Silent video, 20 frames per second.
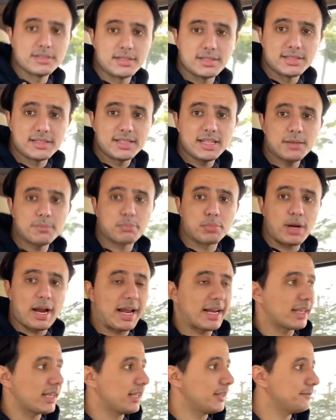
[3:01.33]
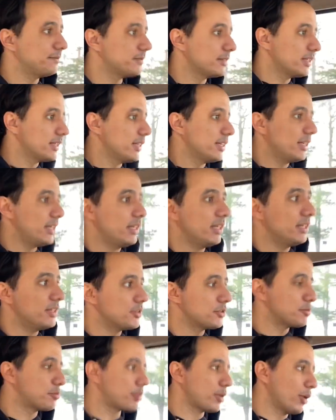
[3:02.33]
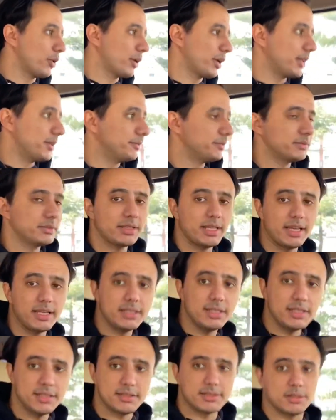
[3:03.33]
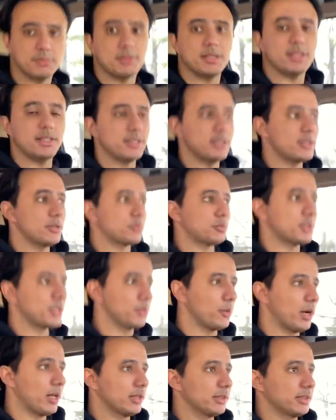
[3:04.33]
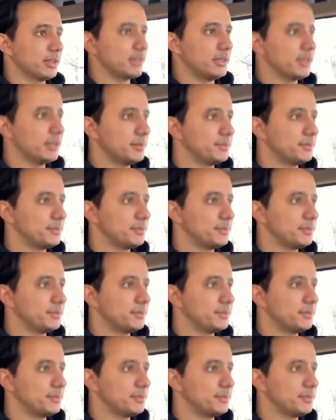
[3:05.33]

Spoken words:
seat bracket is broken and needs to be re-welded.